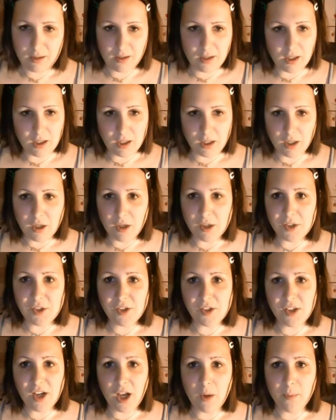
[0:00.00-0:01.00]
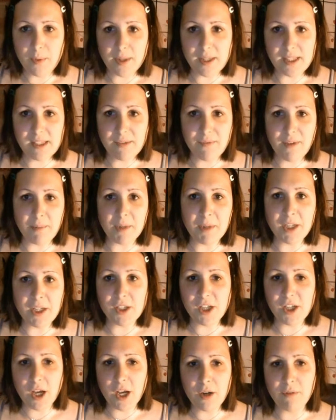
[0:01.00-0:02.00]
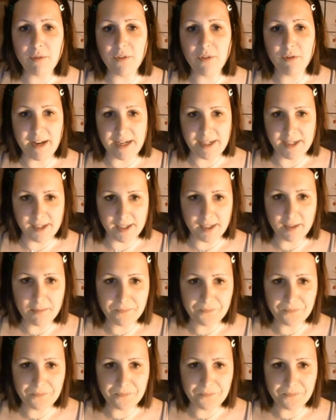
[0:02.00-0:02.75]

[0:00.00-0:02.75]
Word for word: You've got to start with a sphere. I'm going to turn off the render